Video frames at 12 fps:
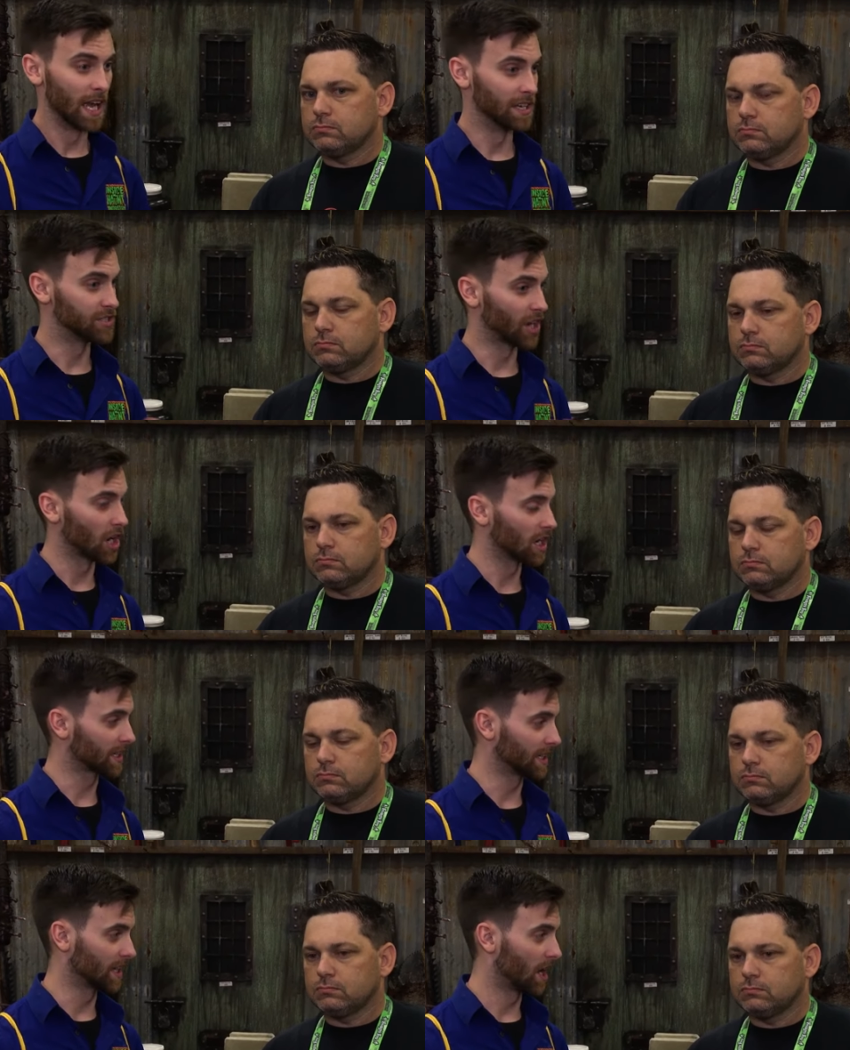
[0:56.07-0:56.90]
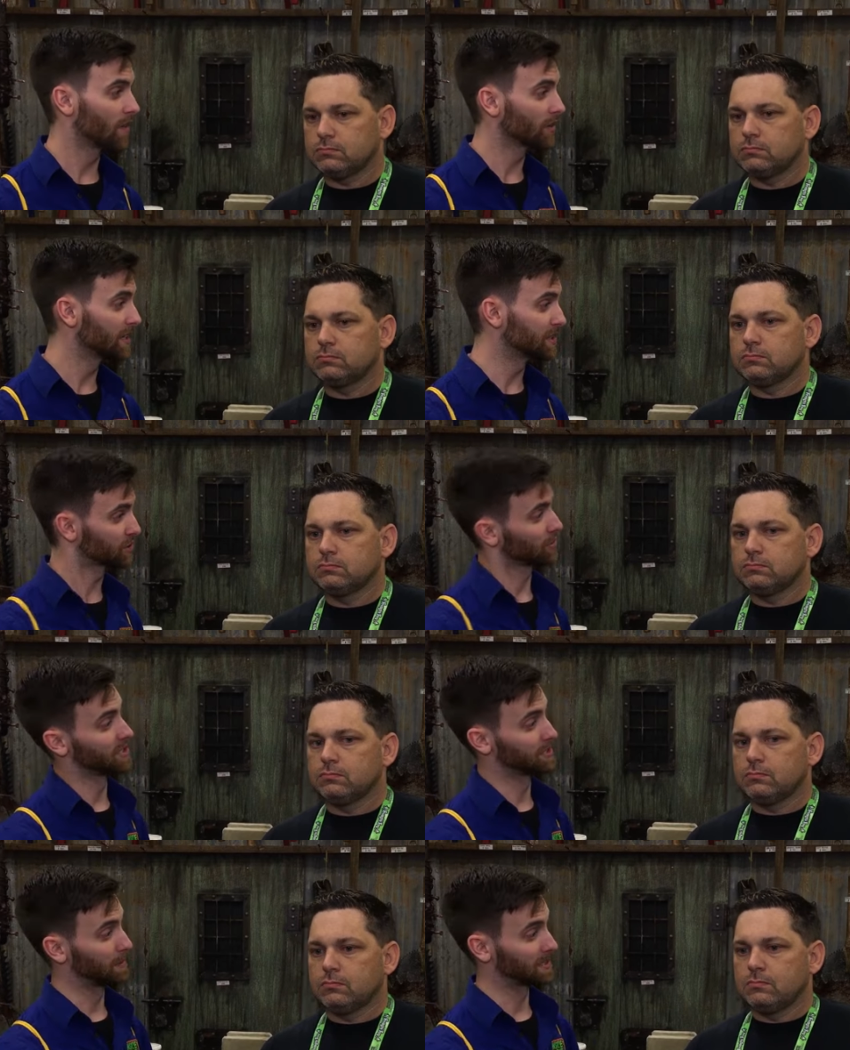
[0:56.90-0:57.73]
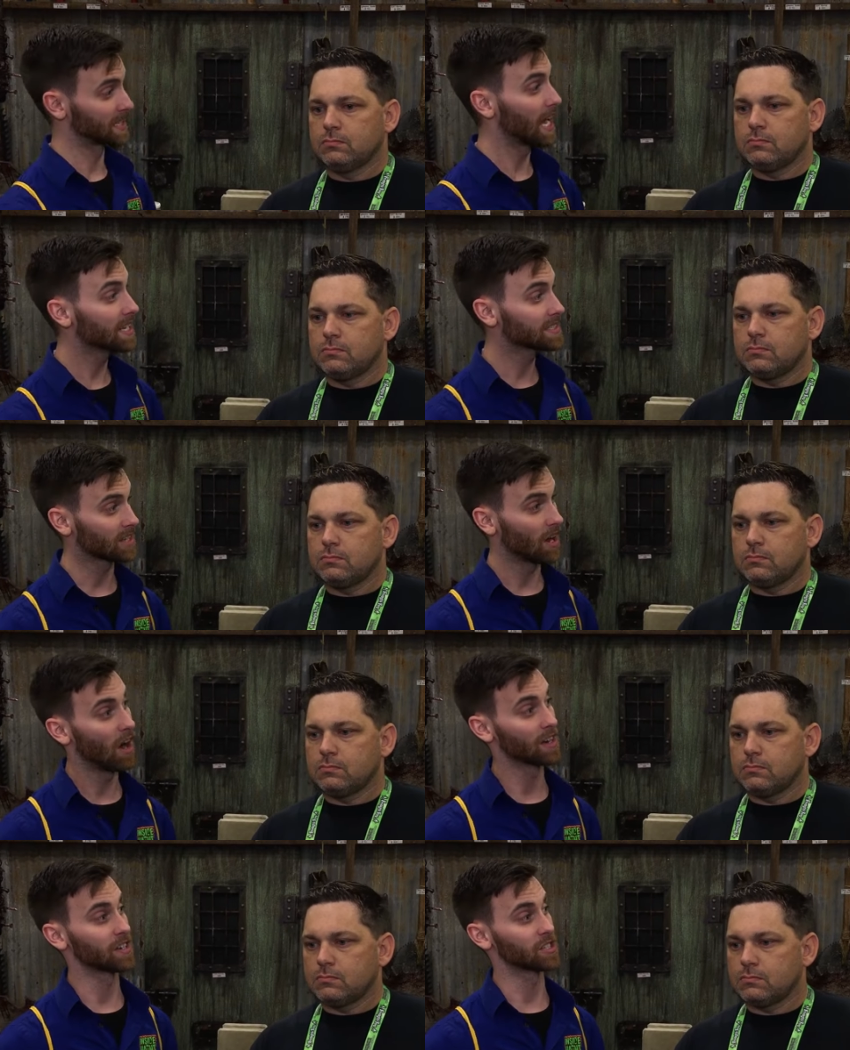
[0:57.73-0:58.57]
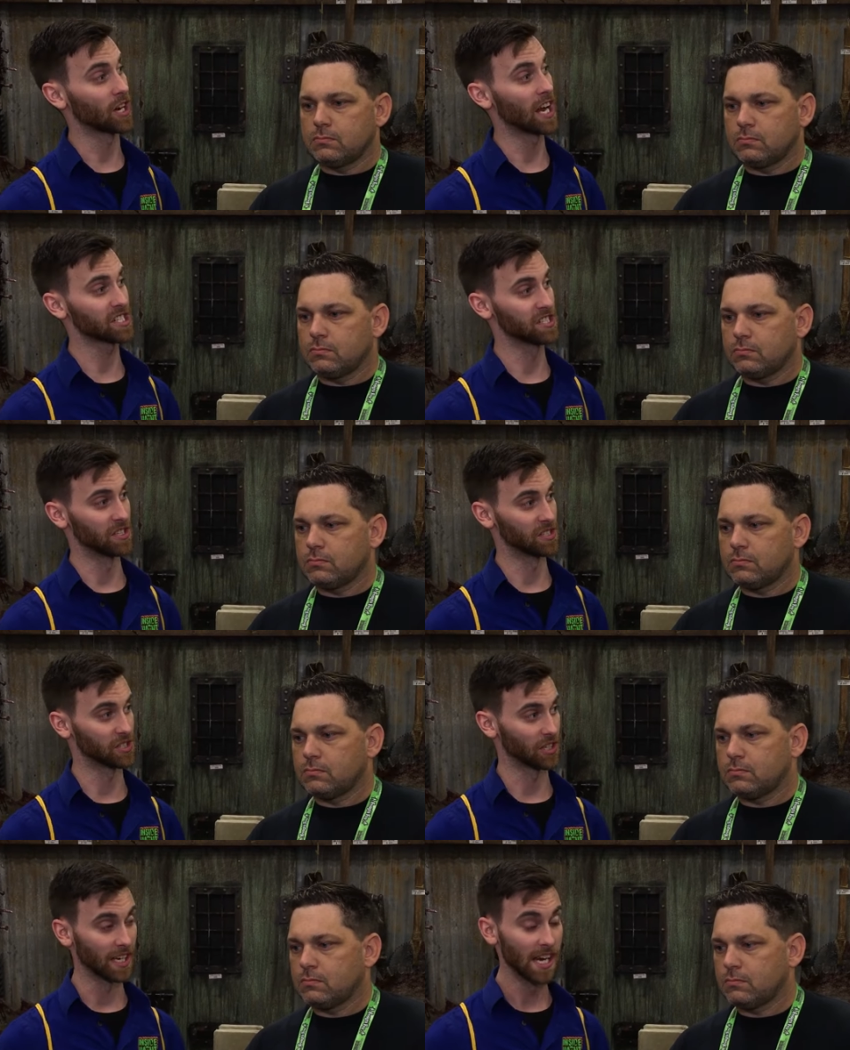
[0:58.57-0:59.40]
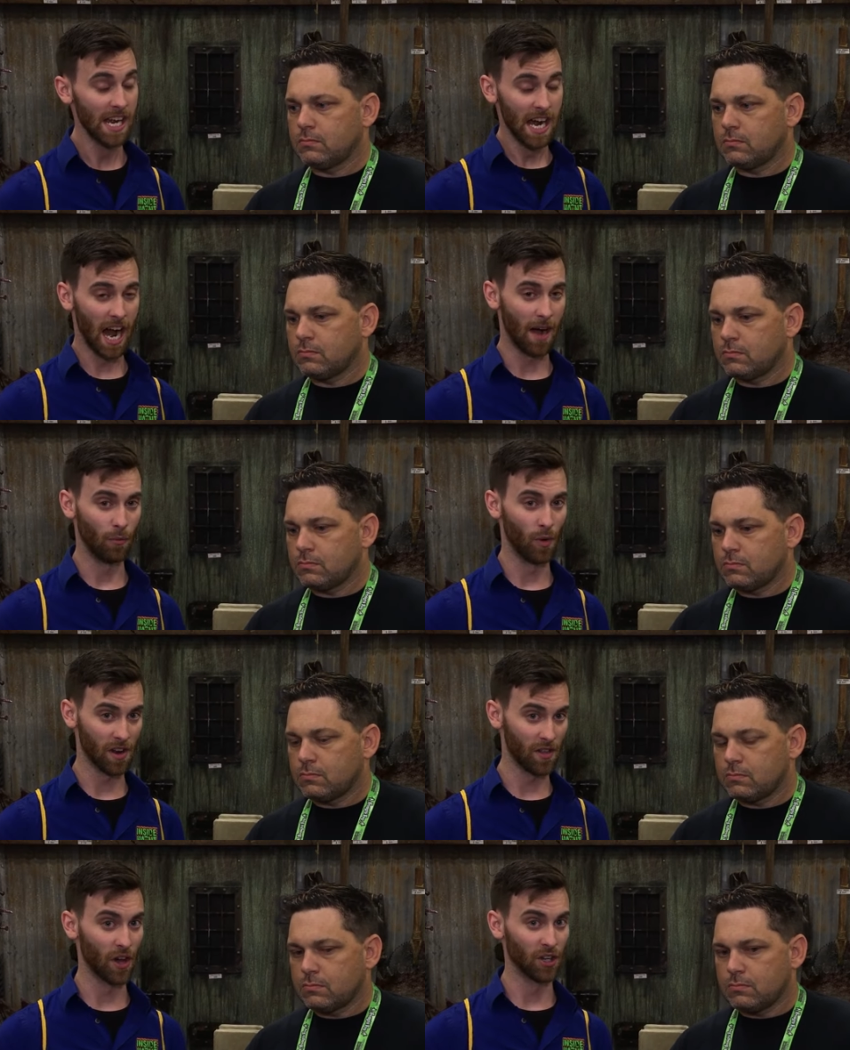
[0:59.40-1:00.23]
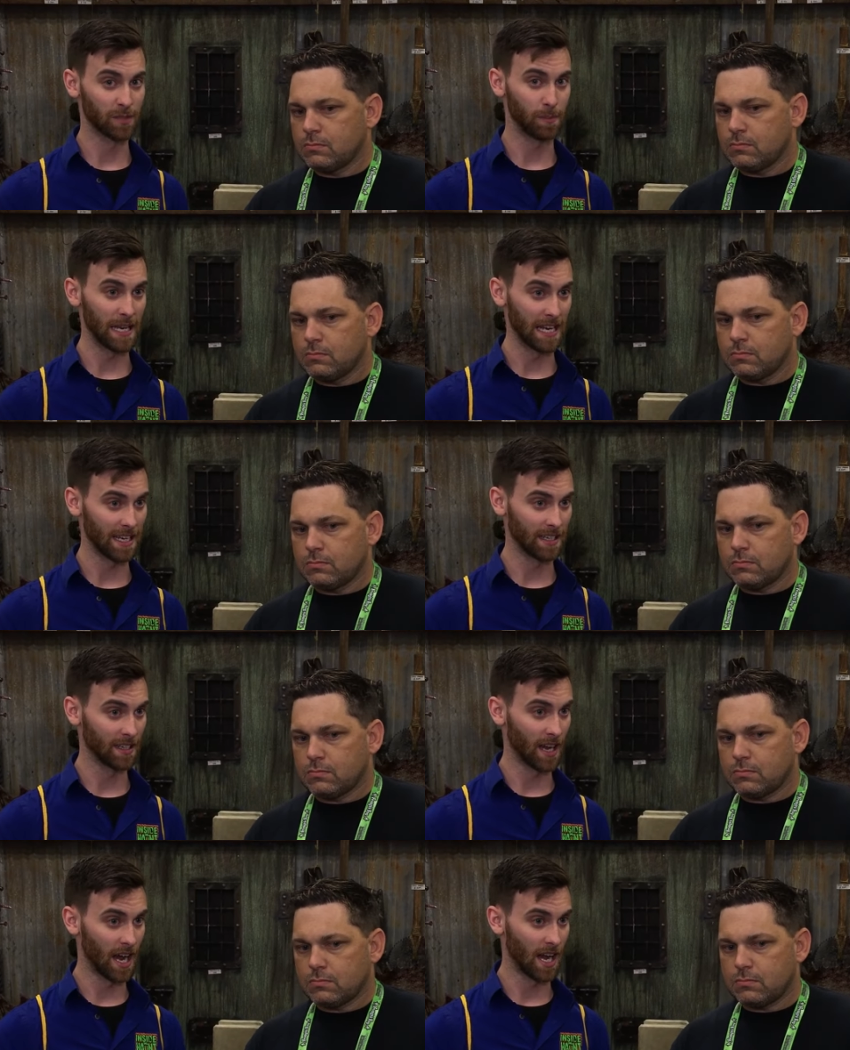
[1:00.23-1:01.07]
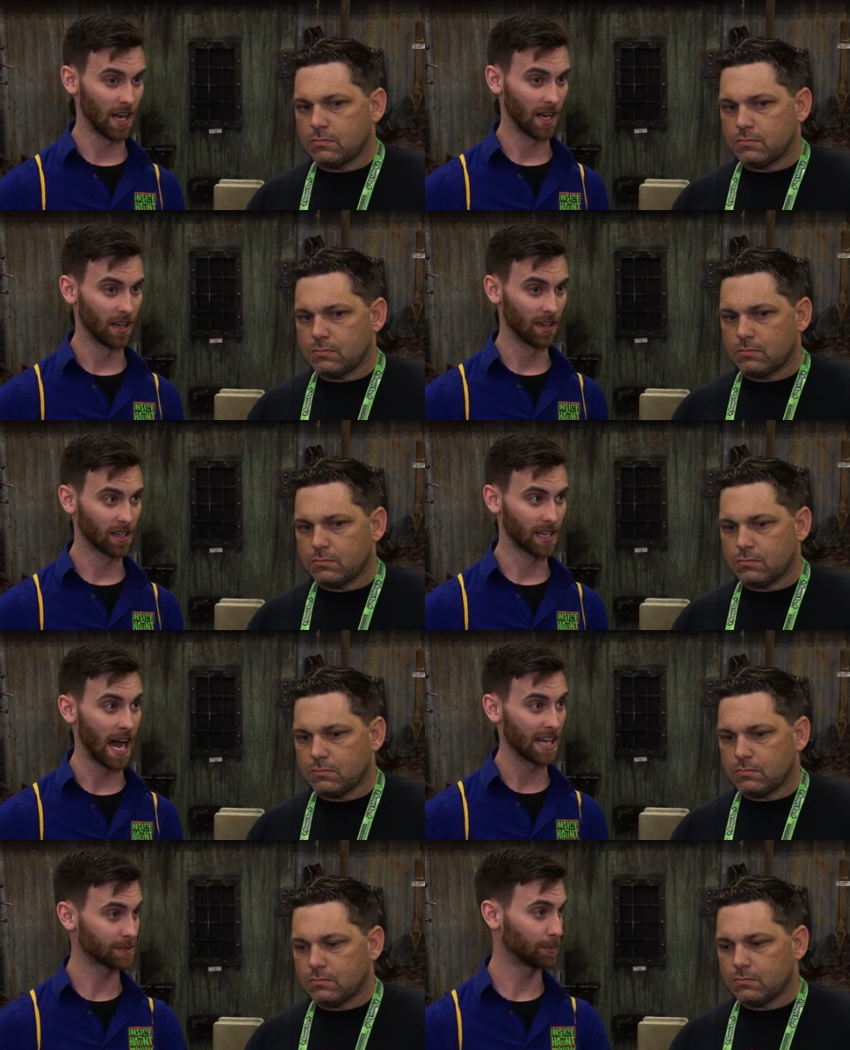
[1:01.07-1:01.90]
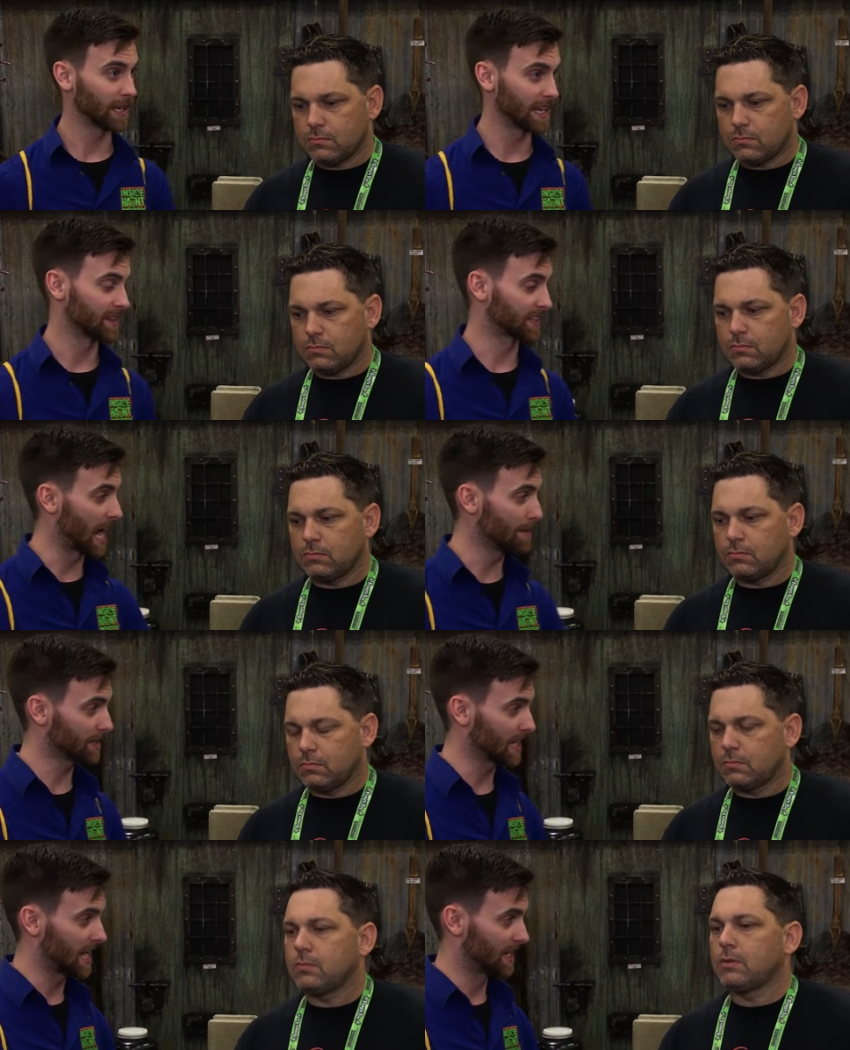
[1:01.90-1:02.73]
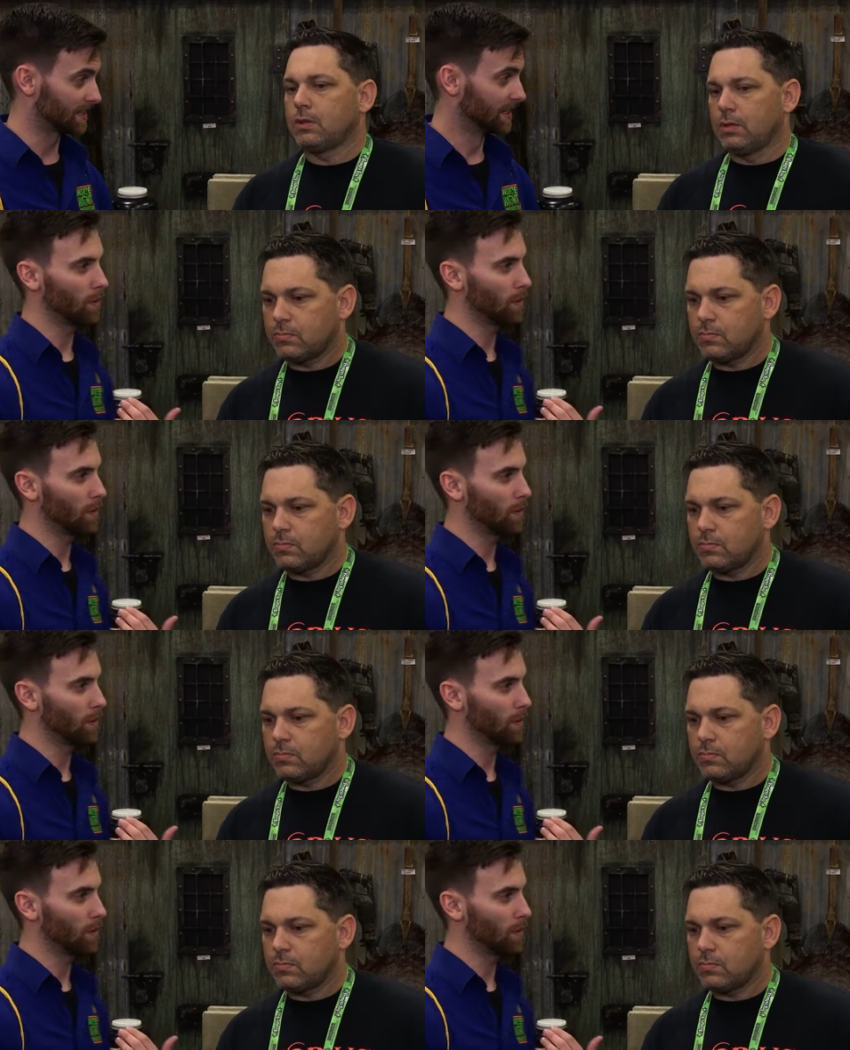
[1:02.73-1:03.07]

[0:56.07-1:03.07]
Speaker 1: and dark and other industries besides the haunted attraction industry. Um, one of those being uh, cosplay and the Comic Con.